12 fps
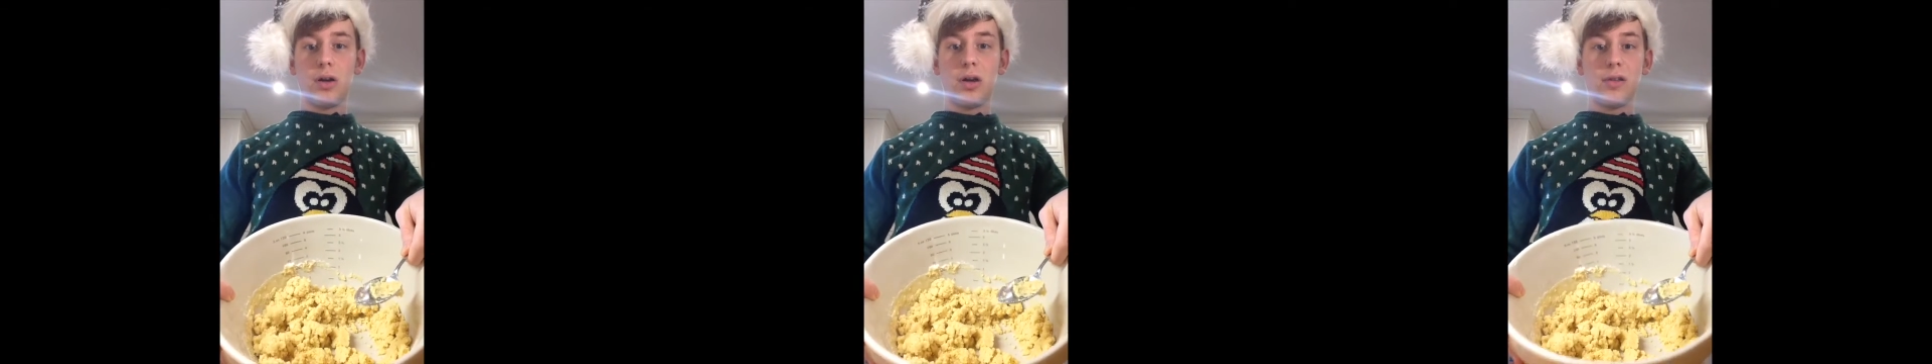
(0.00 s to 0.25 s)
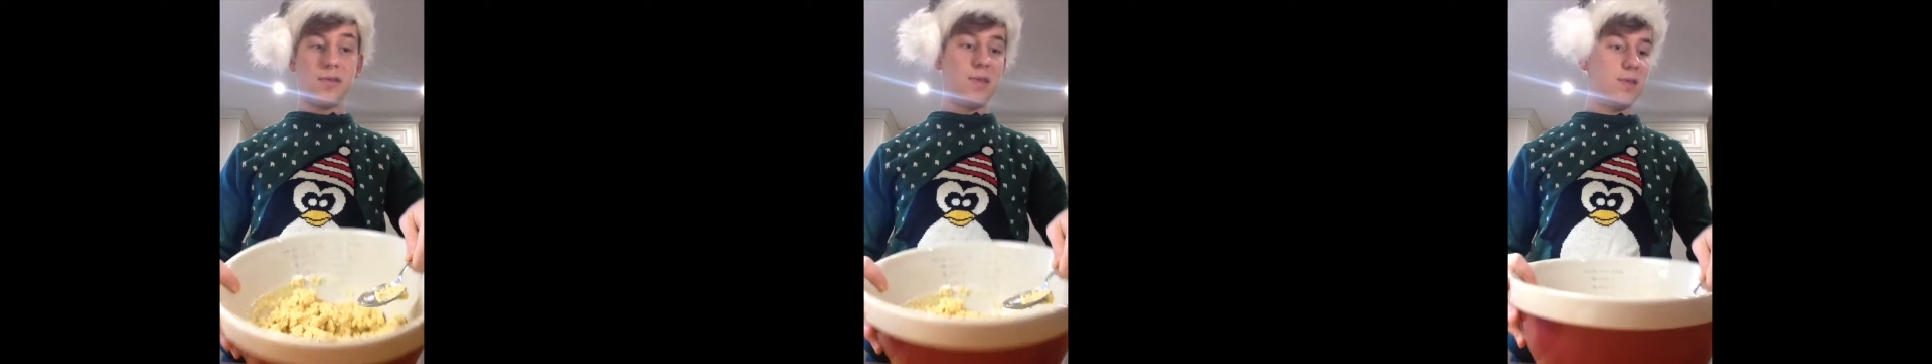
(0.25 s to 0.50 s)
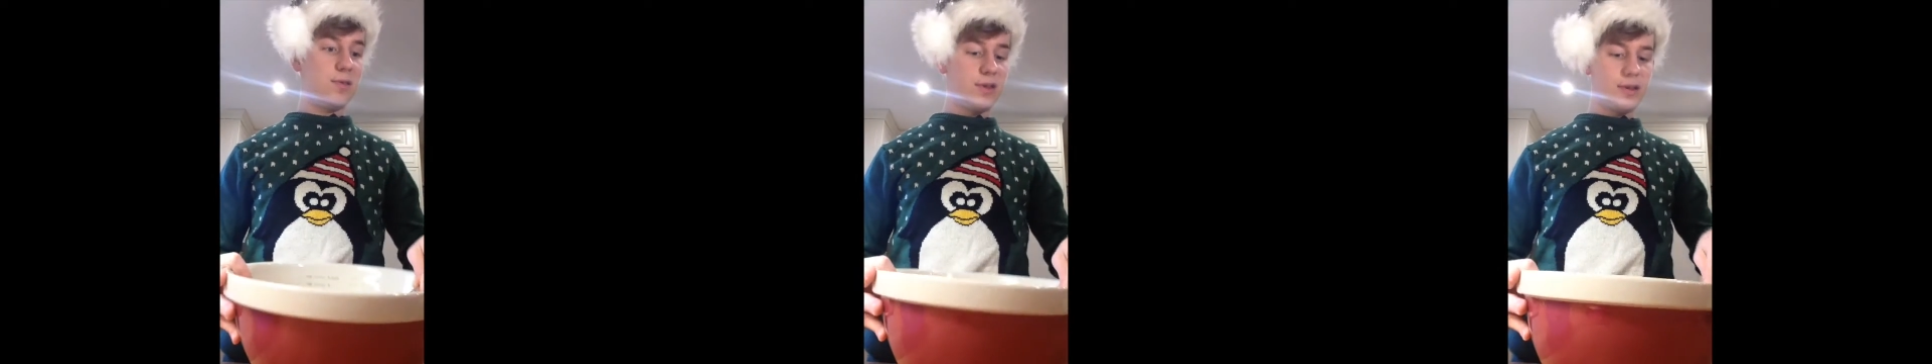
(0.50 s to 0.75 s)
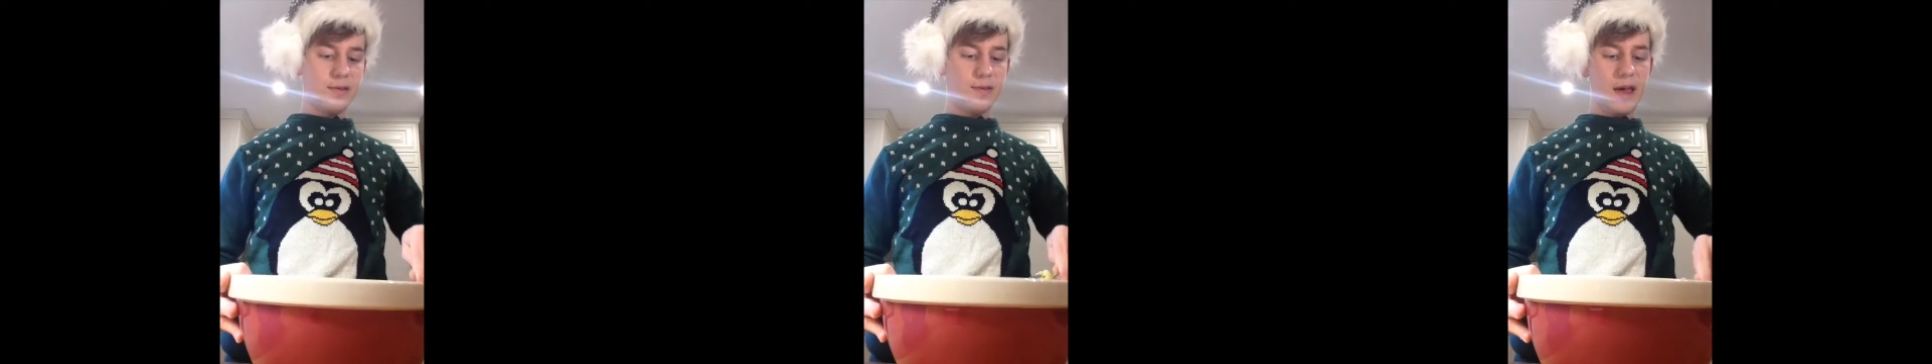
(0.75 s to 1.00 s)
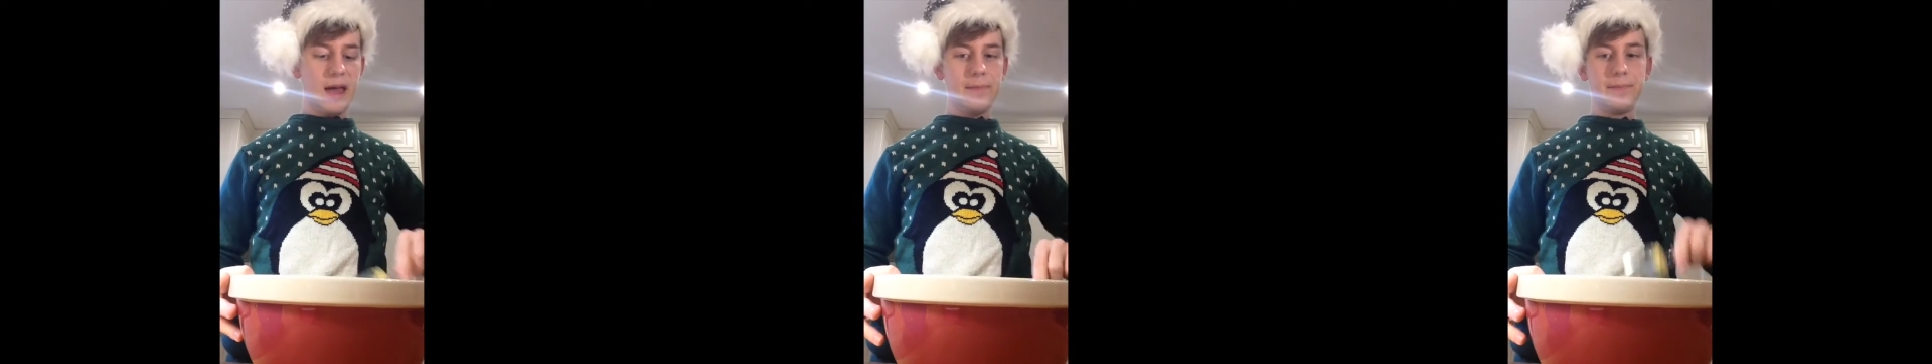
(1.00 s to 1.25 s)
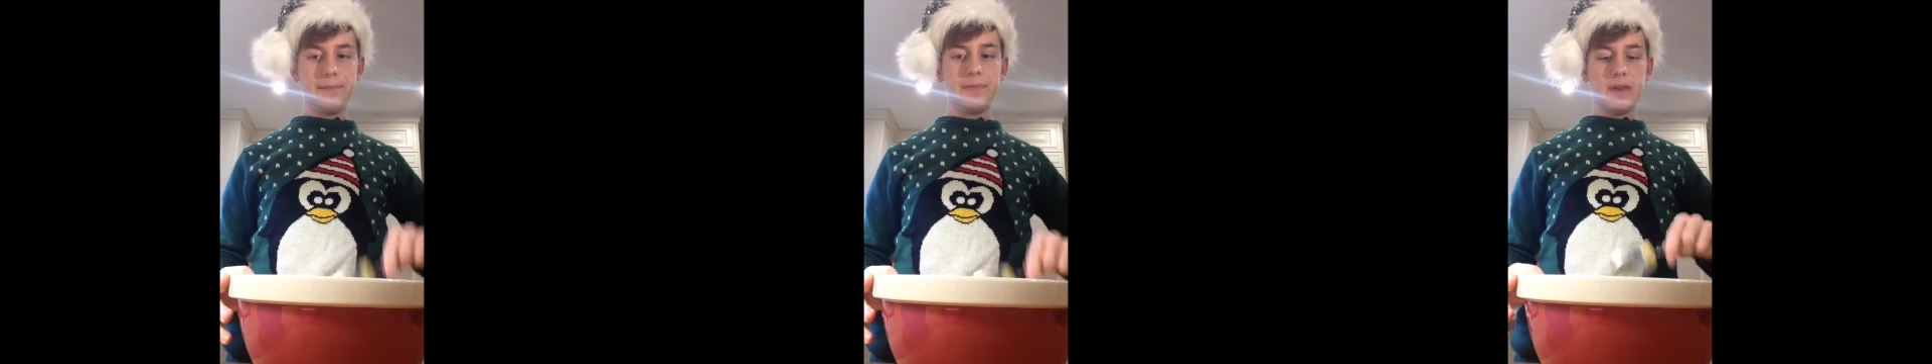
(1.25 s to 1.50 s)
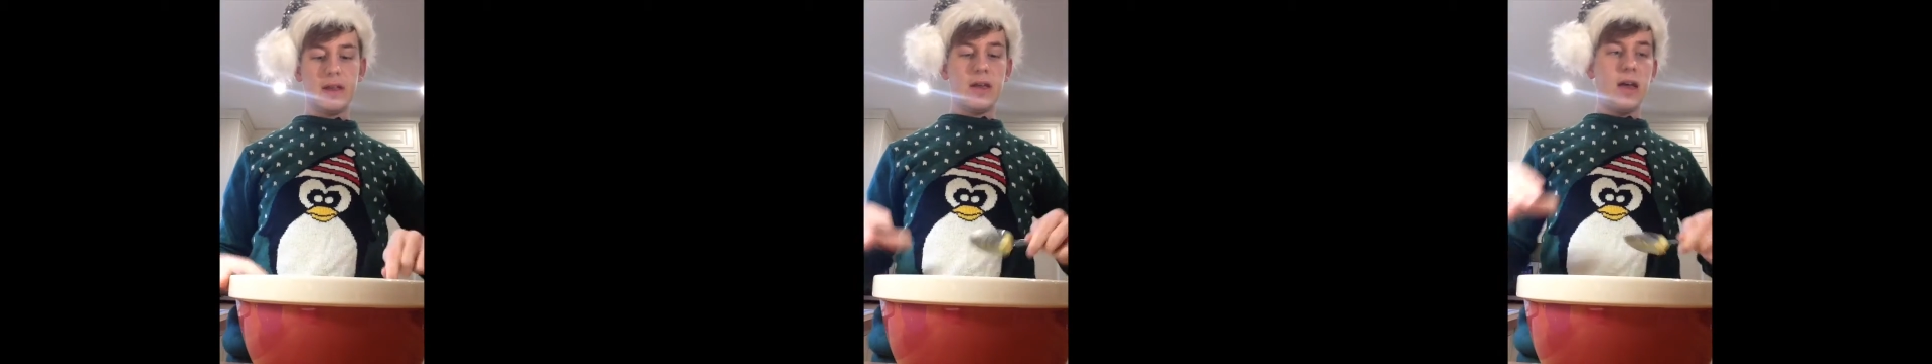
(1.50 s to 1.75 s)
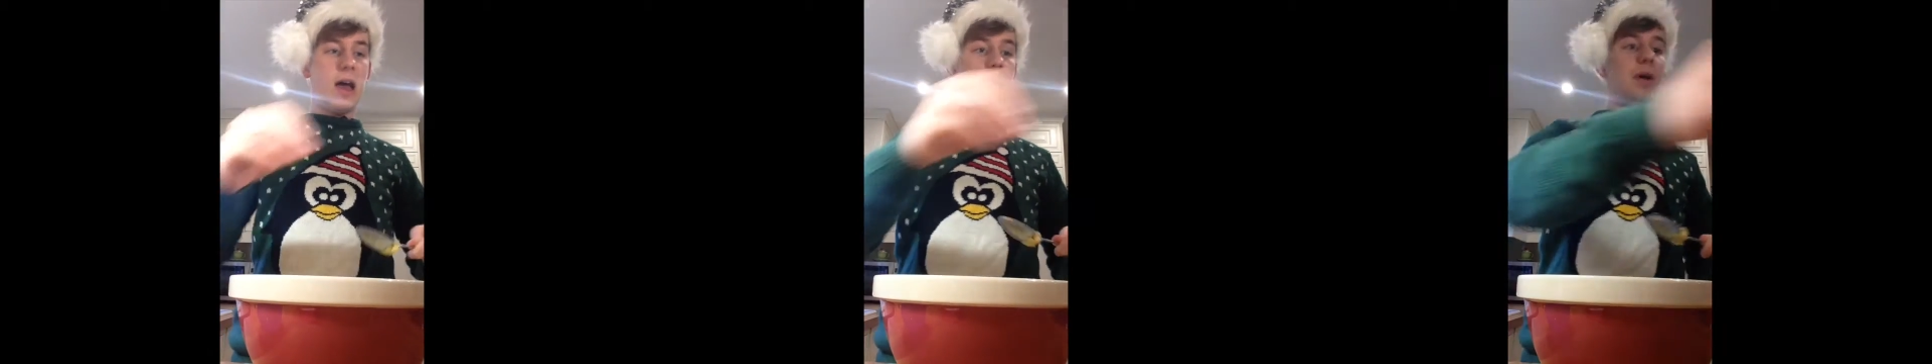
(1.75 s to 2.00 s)
consistency.
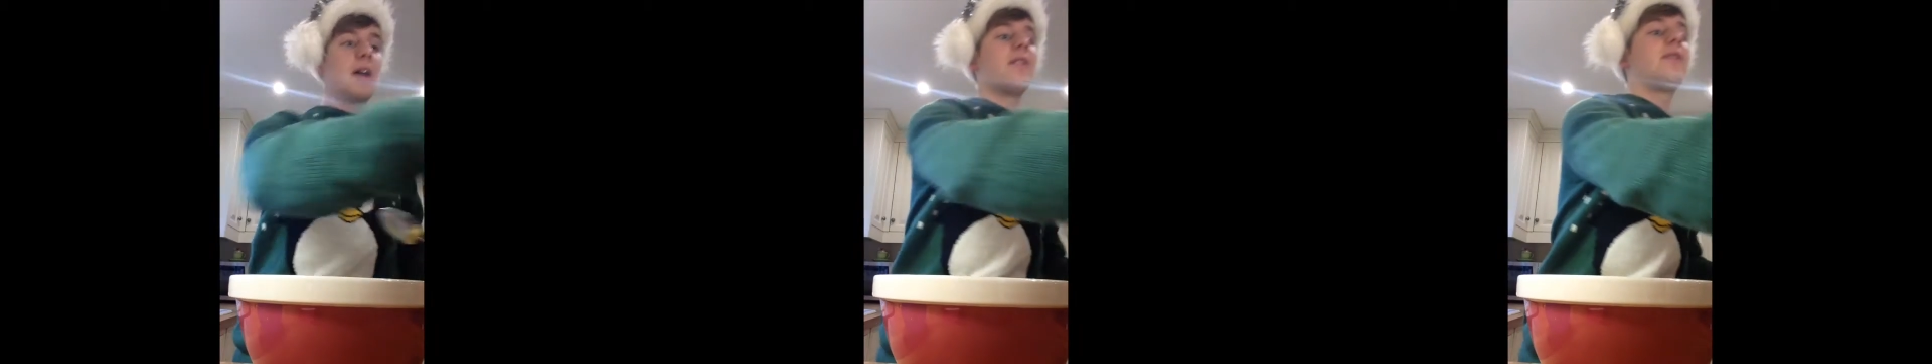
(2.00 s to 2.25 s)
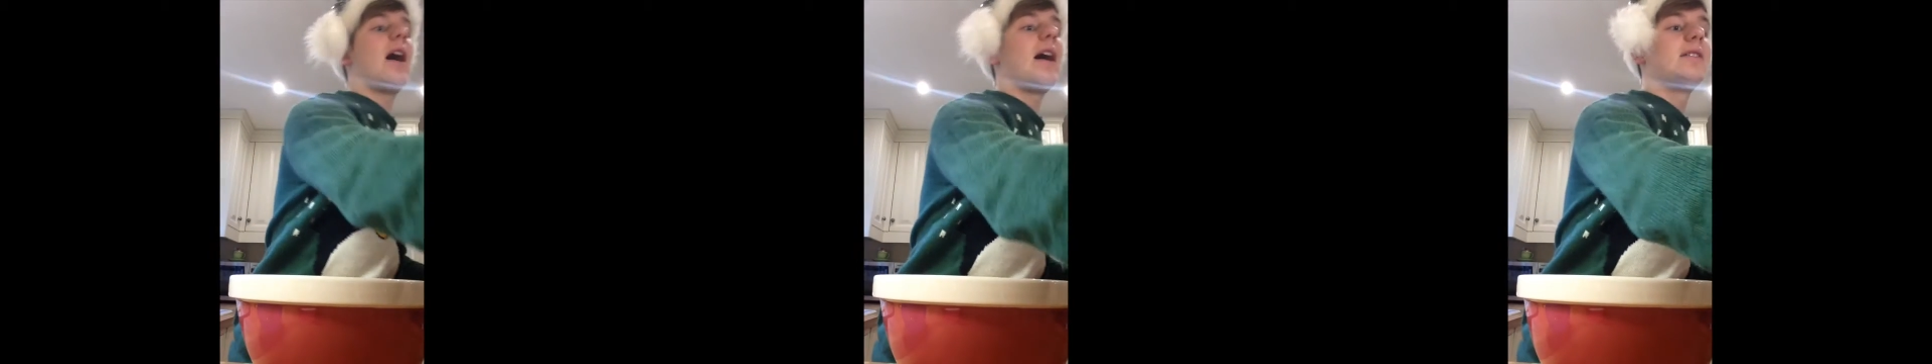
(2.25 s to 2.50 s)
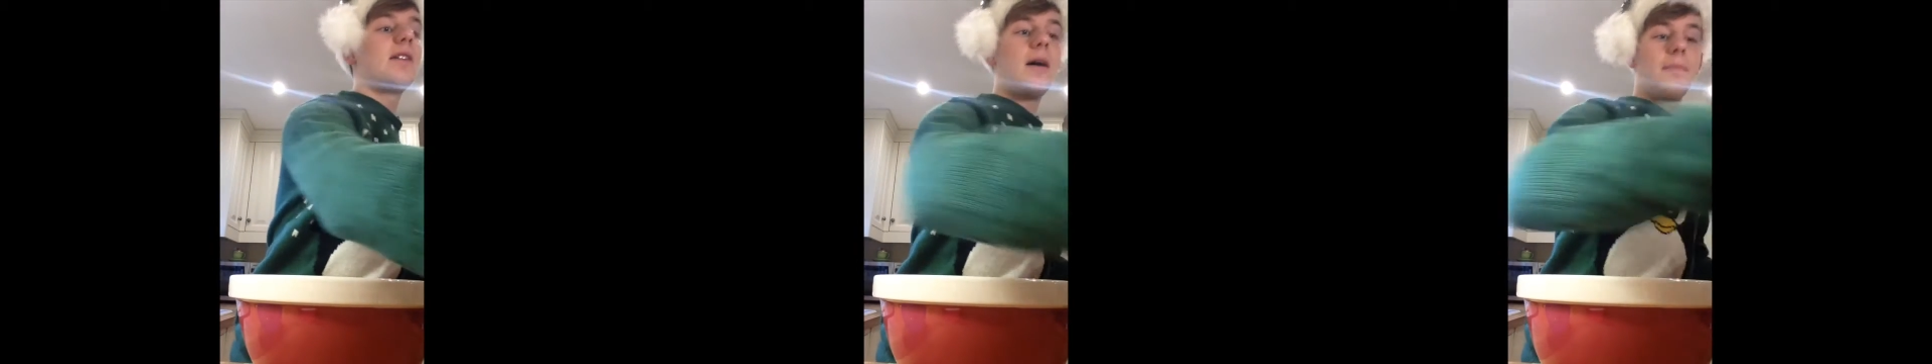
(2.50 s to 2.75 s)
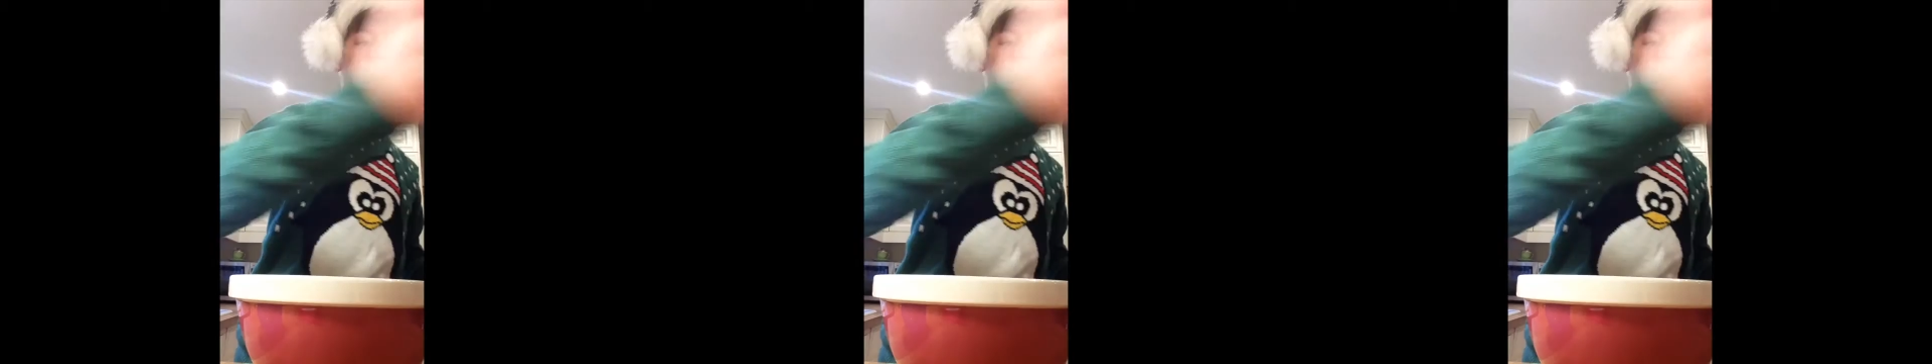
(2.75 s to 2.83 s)
I'm going to add a